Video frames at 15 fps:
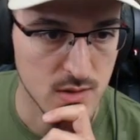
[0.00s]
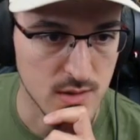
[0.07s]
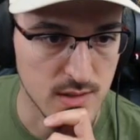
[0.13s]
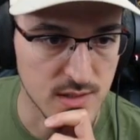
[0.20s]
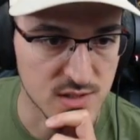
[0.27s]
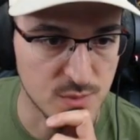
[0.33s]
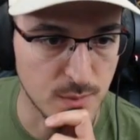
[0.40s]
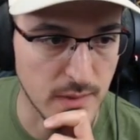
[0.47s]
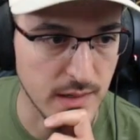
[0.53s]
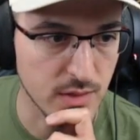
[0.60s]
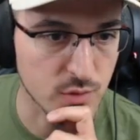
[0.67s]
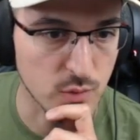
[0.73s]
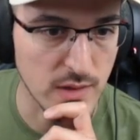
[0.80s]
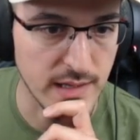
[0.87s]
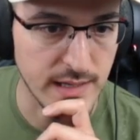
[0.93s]
It's my
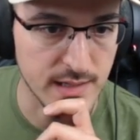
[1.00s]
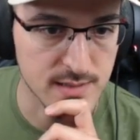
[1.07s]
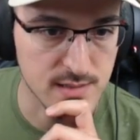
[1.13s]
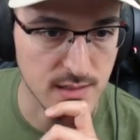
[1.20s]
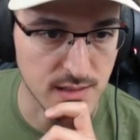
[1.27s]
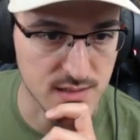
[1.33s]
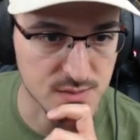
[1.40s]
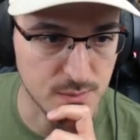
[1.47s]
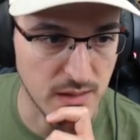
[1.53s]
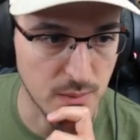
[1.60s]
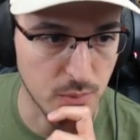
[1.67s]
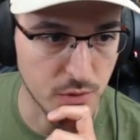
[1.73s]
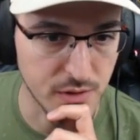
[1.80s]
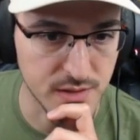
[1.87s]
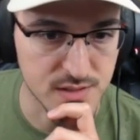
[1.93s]
3 lands against my
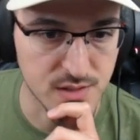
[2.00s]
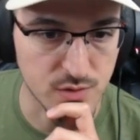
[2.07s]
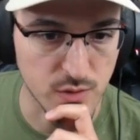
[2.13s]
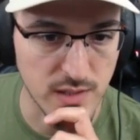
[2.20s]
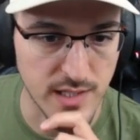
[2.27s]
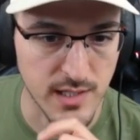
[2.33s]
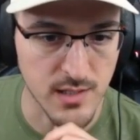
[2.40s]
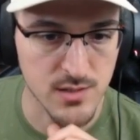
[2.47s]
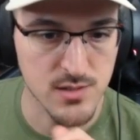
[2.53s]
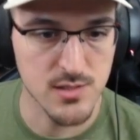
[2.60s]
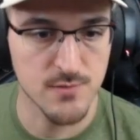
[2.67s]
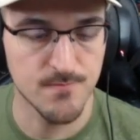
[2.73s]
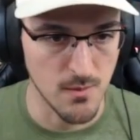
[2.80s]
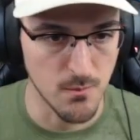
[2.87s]
opponent's 3 lands,